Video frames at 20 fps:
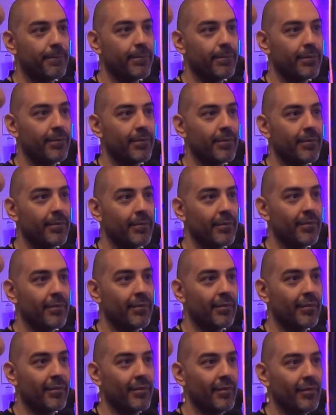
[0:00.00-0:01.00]

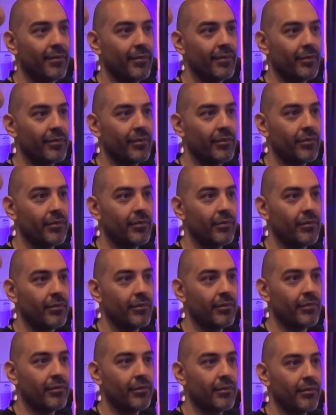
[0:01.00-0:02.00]

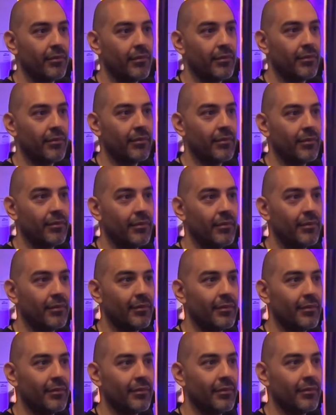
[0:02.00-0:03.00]

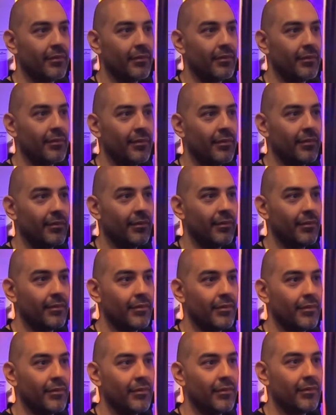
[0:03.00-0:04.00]

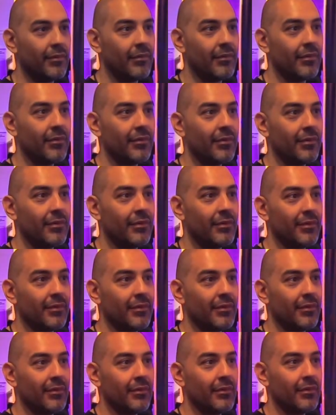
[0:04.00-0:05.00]

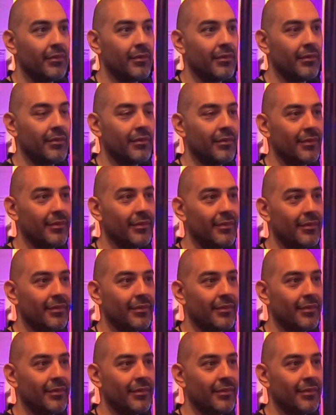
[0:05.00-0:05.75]
[no speech]